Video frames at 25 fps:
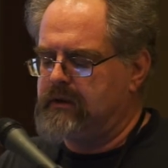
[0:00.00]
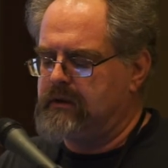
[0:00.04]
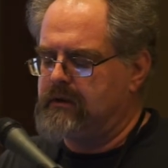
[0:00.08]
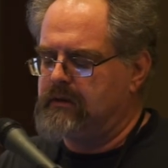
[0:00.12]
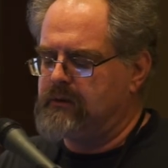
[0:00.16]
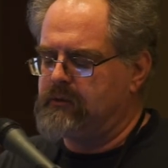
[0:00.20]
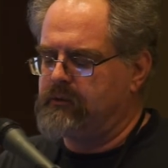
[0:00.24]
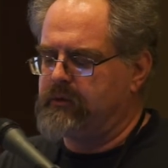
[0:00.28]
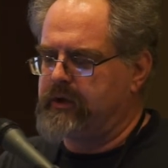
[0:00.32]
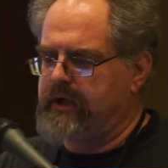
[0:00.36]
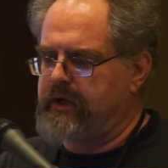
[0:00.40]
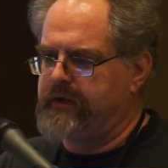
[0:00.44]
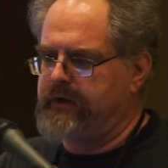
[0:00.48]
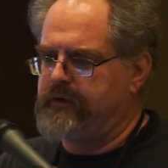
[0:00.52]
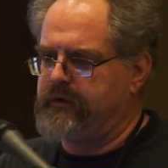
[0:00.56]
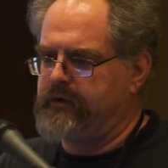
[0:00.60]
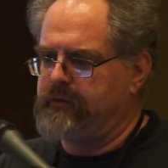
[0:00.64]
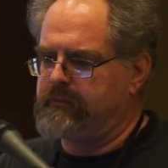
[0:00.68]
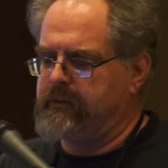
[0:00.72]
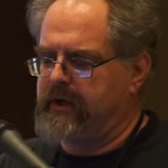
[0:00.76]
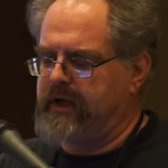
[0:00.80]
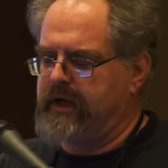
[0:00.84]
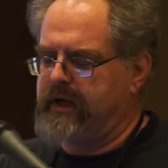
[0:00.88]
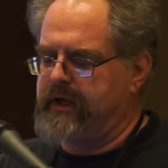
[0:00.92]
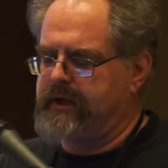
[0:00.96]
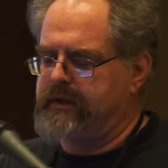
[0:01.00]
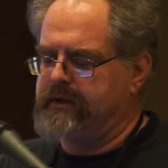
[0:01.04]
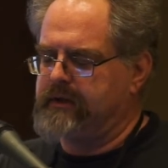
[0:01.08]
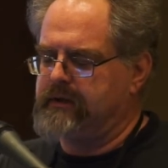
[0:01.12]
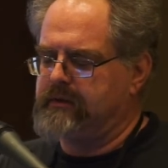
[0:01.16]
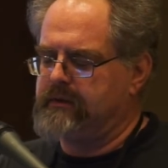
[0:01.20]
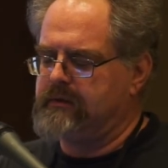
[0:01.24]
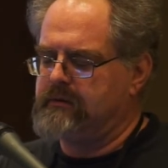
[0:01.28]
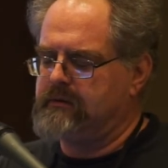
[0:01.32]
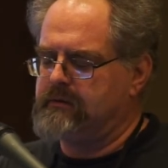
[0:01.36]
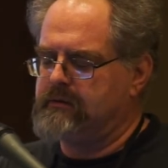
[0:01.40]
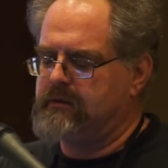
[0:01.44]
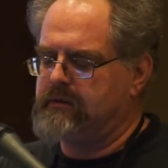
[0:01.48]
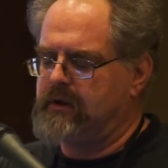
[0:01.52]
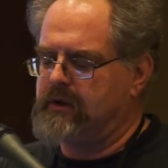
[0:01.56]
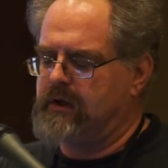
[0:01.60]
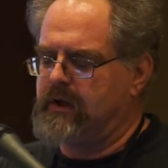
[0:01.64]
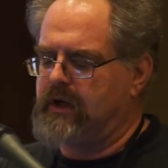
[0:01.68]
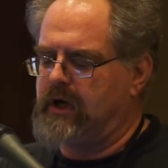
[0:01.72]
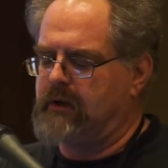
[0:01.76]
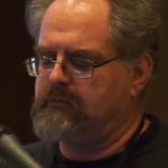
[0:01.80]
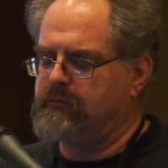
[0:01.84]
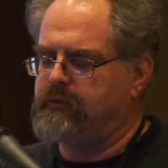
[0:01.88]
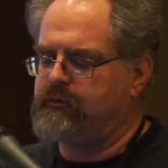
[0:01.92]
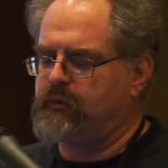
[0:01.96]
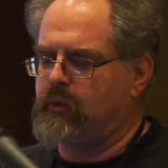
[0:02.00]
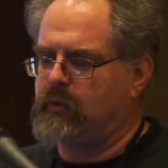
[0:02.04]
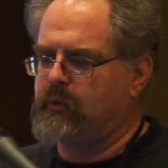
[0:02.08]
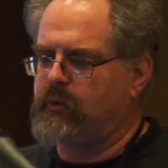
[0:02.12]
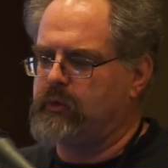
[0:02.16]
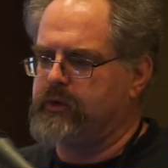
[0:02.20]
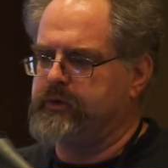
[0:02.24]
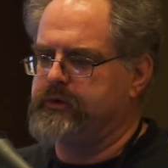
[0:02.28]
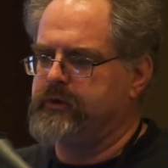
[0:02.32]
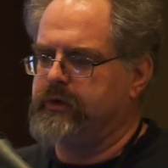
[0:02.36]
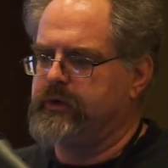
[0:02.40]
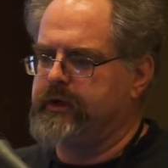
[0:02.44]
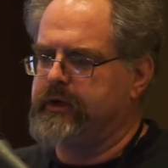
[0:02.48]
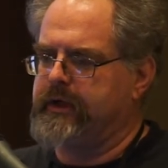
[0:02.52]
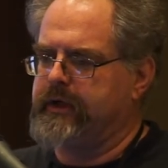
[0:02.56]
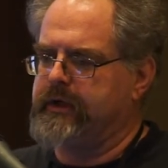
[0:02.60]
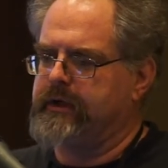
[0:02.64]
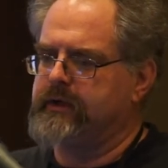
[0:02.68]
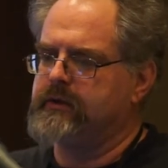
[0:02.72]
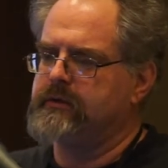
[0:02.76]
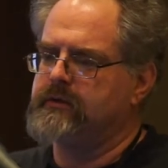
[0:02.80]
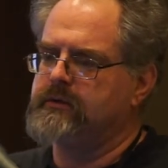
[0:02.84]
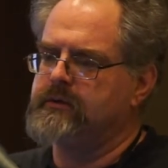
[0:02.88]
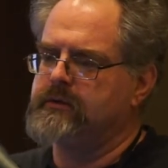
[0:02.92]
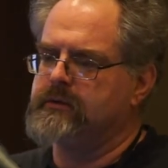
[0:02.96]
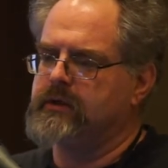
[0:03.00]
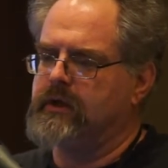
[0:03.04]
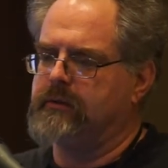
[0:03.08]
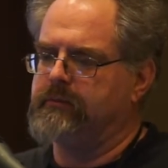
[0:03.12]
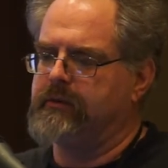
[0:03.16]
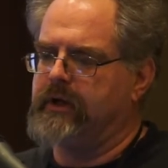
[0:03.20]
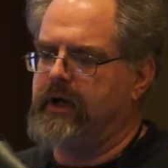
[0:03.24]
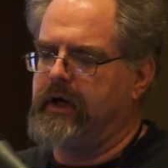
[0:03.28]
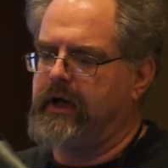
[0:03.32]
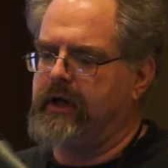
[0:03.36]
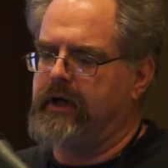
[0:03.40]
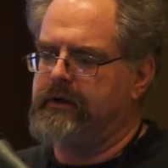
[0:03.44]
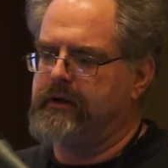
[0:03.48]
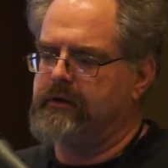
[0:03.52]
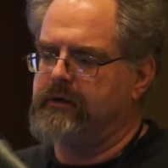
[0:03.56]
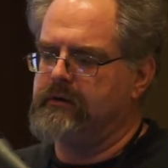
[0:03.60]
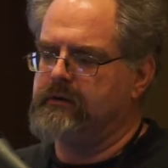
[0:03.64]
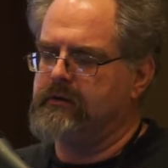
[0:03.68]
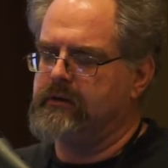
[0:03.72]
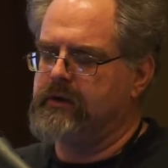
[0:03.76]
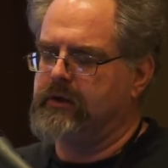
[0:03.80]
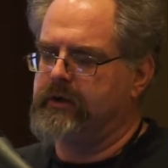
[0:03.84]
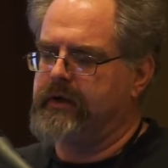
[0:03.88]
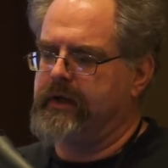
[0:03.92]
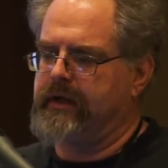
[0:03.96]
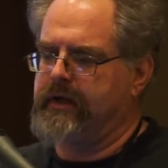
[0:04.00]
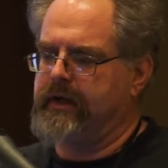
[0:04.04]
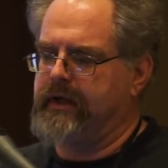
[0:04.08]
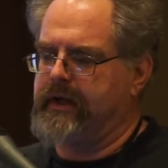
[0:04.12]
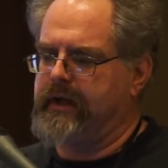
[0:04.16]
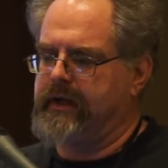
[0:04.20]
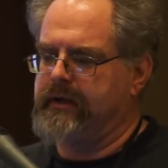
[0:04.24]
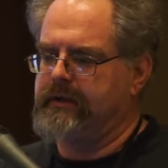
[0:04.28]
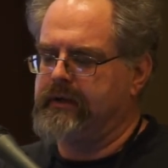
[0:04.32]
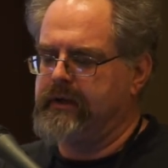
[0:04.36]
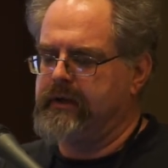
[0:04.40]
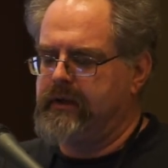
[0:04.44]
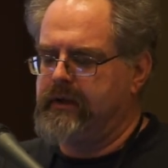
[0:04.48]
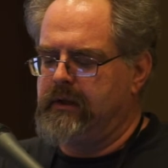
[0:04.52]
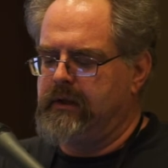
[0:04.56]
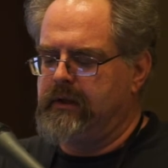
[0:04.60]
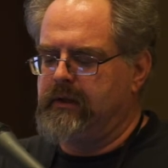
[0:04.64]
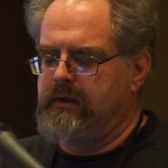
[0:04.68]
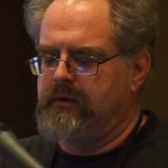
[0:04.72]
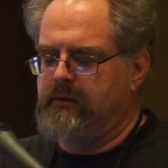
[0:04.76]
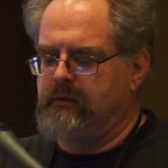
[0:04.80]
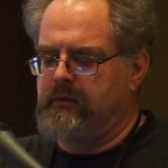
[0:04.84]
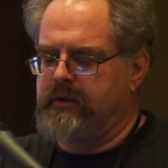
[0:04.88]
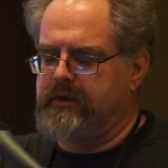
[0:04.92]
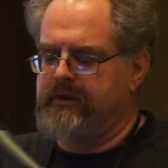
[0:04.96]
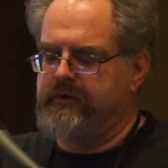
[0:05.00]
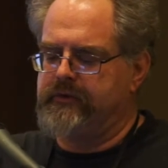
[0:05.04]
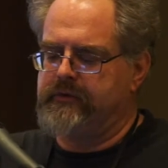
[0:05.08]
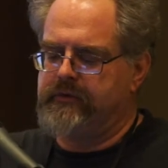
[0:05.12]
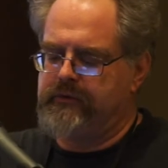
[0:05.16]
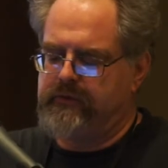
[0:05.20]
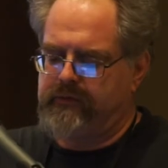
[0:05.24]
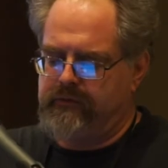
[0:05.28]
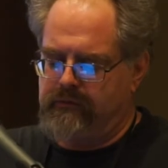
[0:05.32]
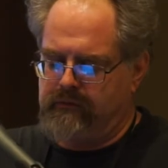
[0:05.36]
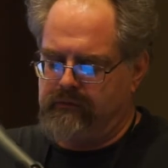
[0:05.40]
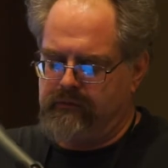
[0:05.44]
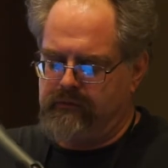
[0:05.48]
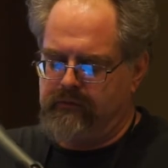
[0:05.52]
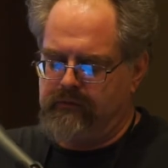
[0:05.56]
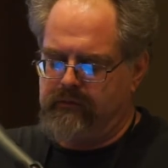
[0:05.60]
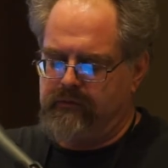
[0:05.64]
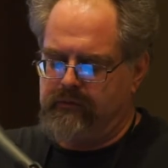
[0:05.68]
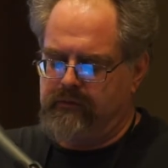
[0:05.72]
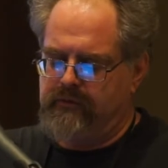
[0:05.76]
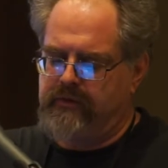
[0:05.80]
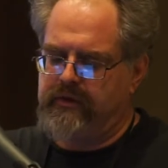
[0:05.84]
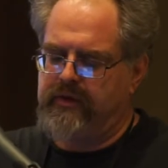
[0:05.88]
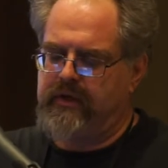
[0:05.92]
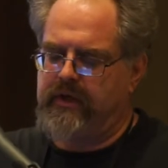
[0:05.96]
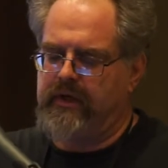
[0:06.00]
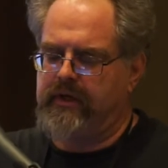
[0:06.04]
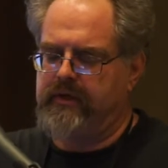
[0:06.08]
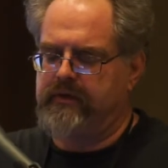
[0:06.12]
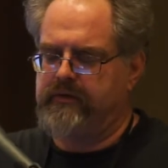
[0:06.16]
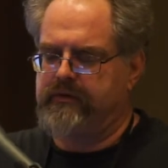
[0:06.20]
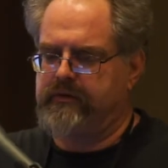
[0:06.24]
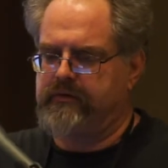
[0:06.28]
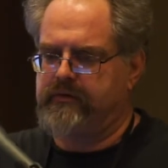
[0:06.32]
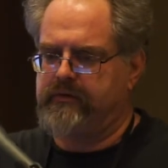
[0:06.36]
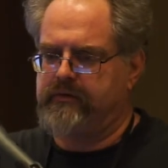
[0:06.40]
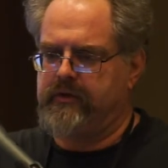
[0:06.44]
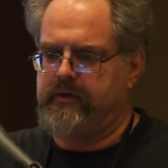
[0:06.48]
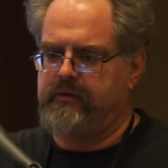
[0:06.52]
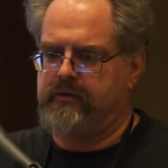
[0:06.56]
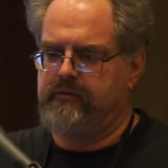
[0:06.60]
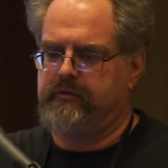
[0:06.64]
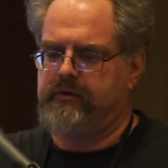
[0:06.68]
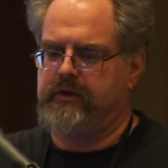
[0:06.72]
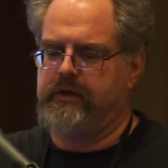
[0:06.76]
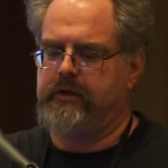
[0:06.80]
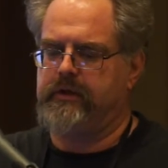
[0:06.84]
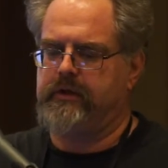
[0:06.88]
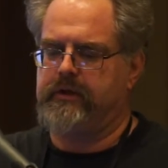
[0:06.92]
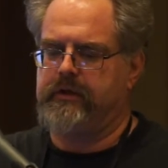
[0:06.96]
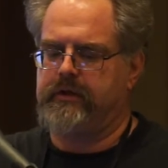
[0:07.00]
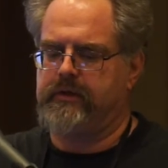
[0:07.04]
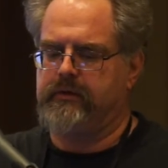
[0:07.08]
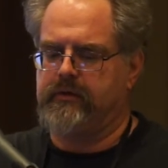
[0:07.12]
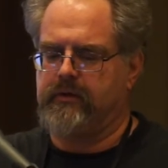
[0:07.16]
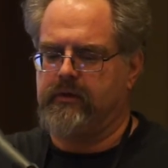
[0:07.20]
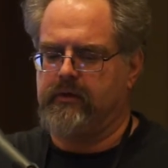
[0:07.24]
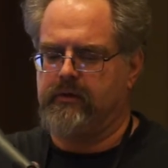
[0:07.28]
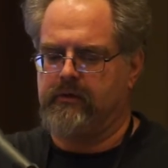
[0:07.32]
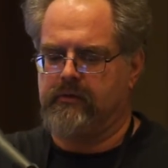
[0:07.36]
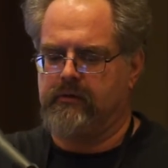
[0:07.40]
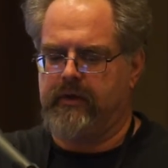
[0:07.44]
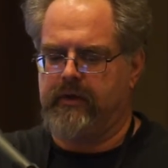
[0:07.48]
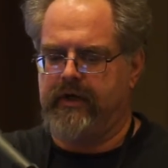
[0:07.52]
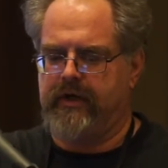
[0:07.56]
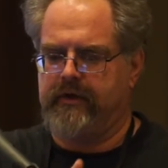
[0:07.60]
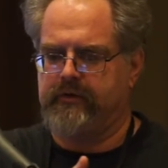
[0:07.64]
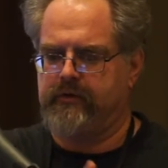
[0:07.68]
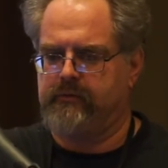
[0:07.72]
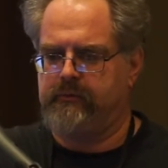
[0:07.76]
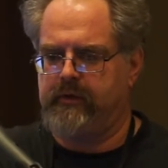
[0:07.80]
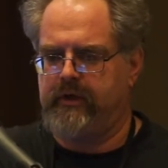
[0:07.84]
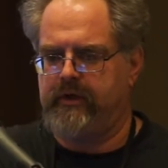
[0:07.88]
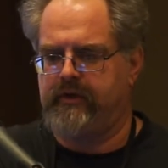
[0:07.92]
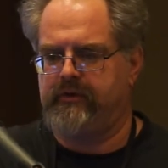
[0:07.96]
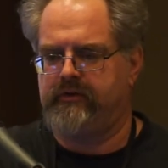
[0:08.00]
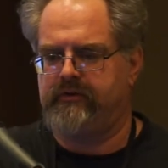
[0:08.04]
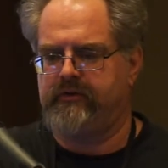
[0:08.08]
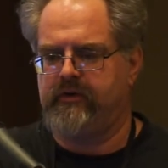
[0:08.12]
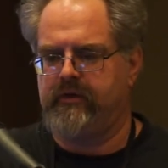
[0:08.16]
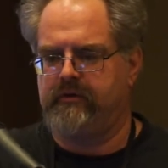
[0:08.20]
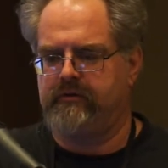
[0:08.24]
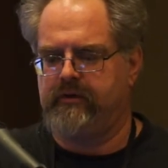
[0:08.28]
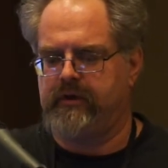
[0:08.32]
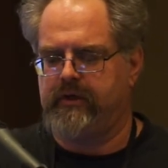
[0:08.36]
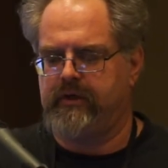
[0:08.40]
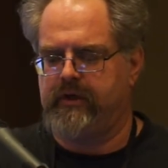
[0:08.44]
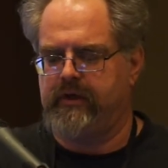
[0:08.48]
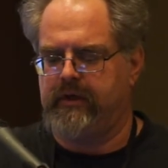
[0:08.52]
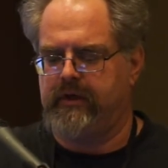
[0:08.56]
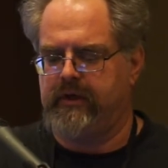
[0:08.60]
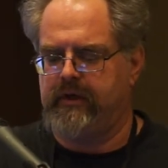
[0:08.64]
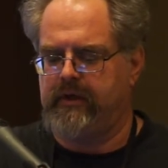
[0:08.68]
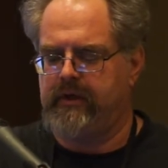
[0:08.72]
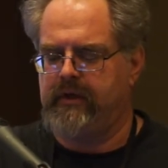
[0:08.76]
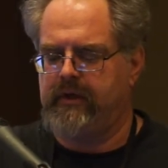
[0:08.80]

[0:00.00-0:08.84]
when I do mine, I'm forward looking. I'm not looking at what is today's CVE or last week's CVE.